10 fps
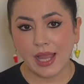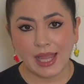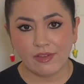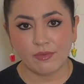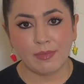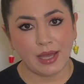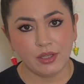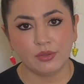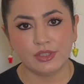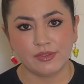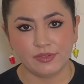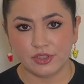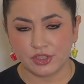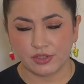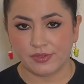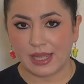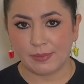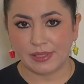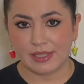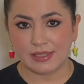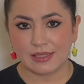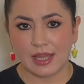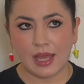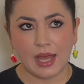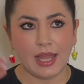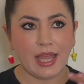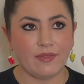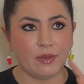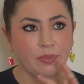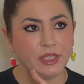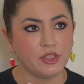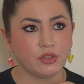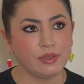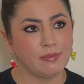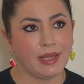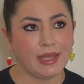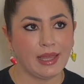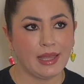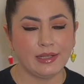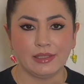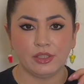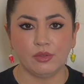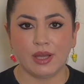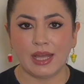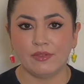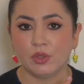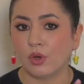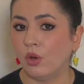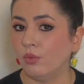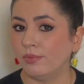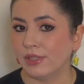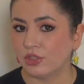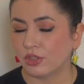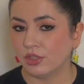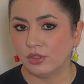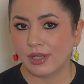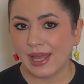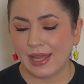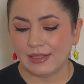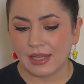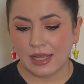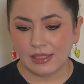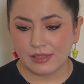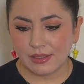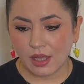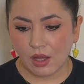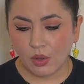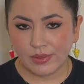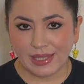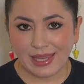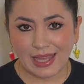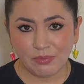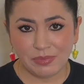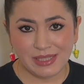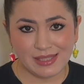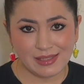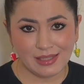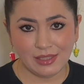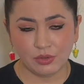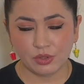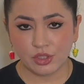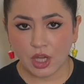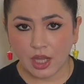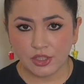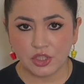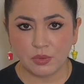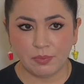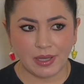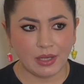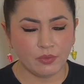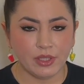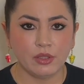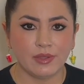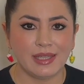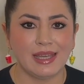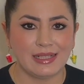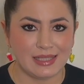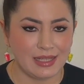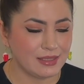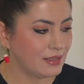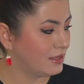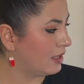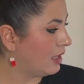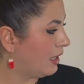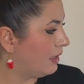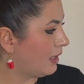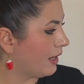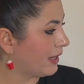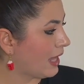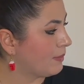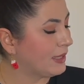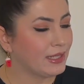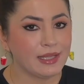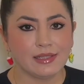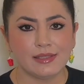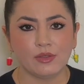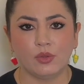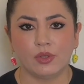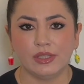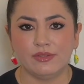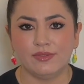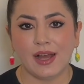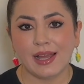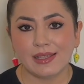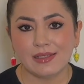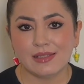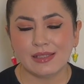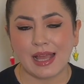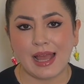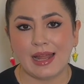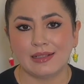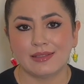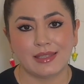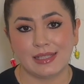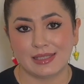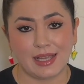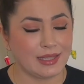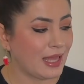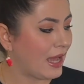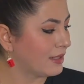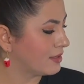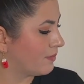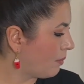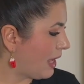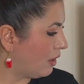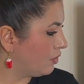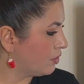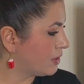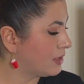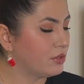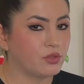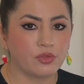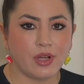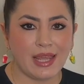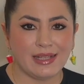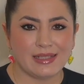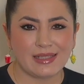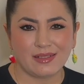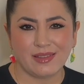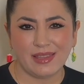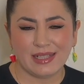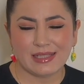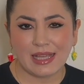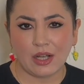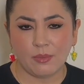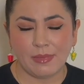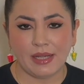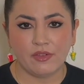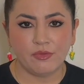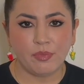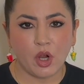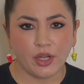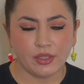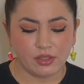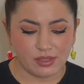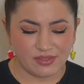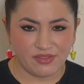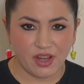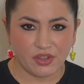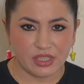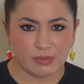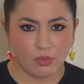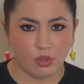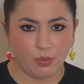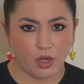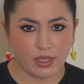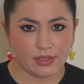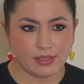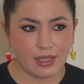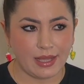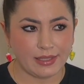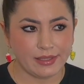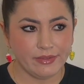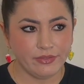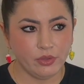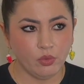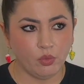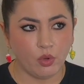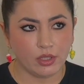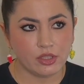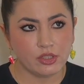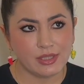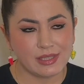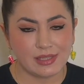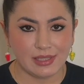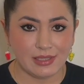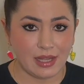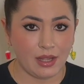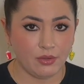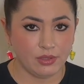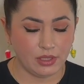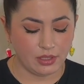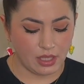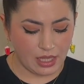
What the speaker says: have my own definition of happiness. I have a picture in my head and you have your own picture in your head. So they can't be seen or touched, but we know they exist. Like happiness or advice and things like that. Powders and grains, things that are made of particles, very small parts. Like if you want to sit down